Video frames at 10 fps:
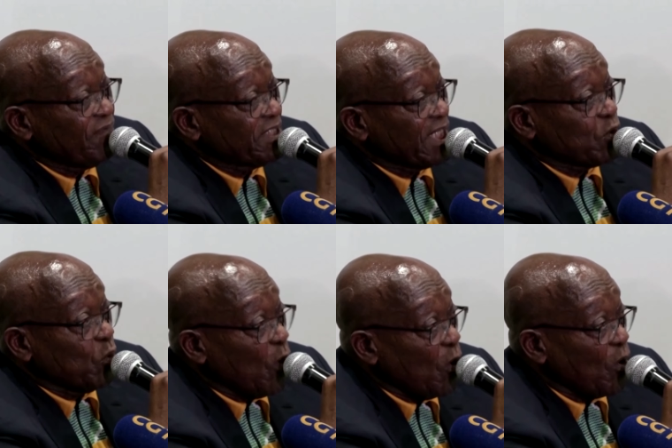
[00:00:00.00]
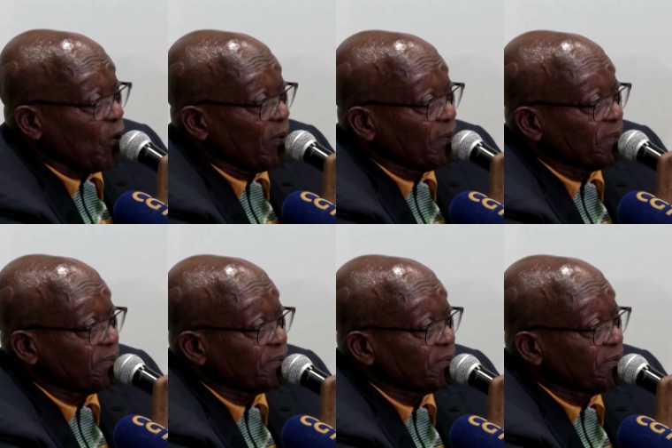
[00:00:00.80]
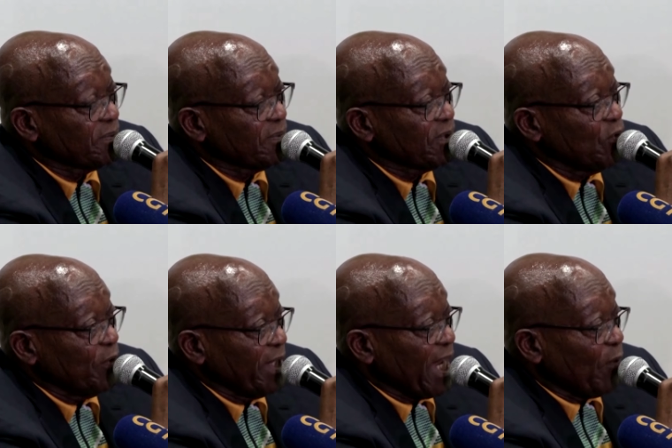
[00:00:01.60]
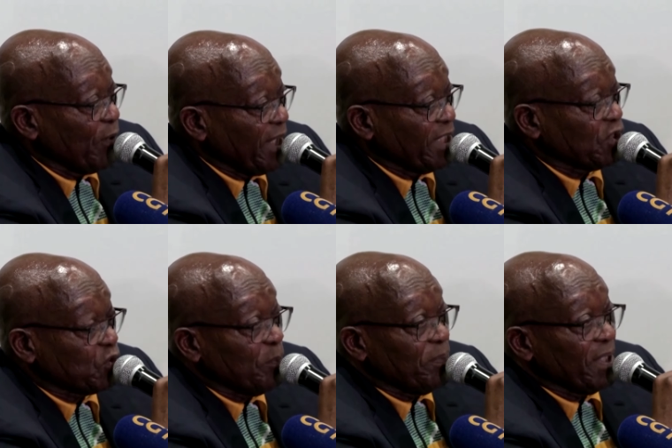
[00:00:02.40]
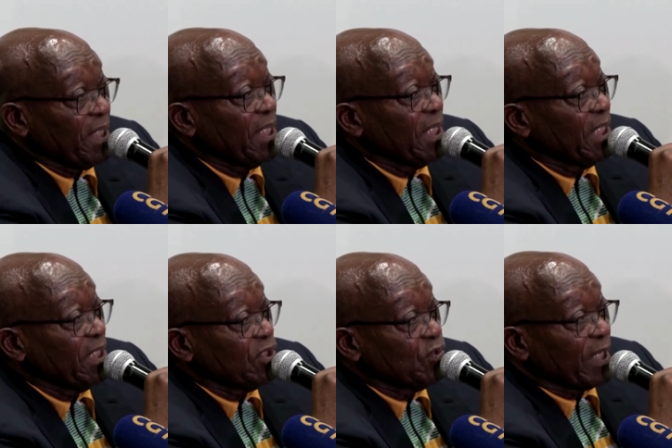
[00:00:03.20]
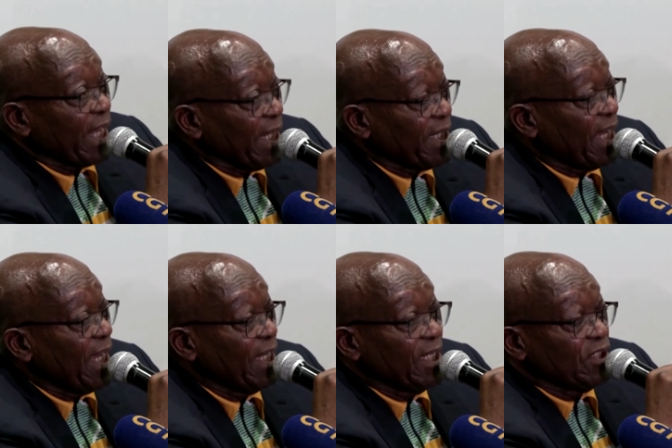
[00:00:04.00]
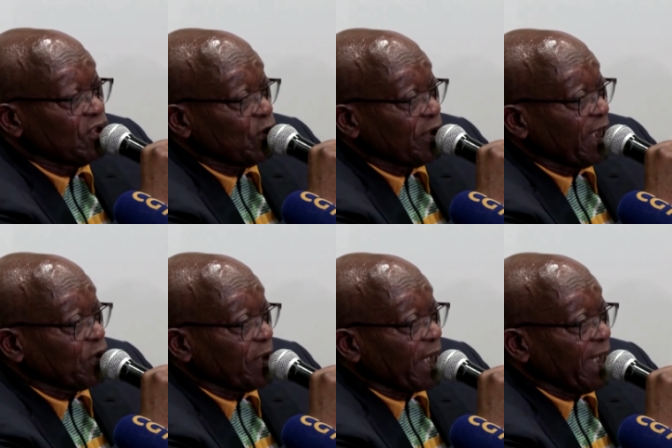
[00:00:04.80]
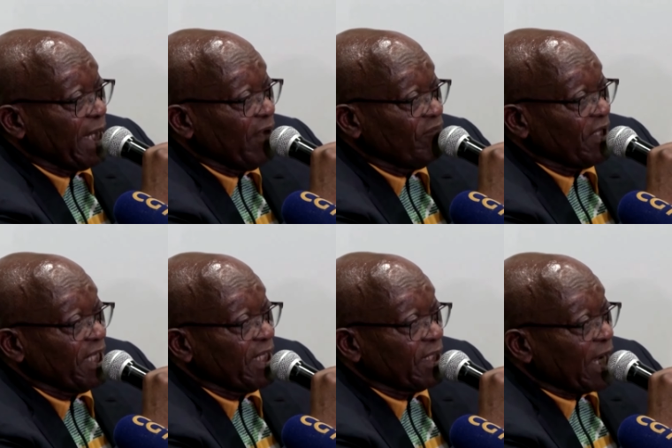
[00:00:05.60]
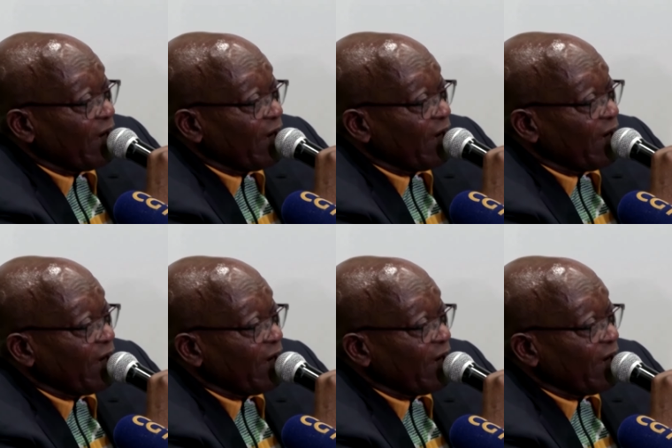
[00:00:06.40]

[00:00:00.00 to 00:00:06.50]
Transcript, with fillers: if it's at war. We now need to be together so that we can have a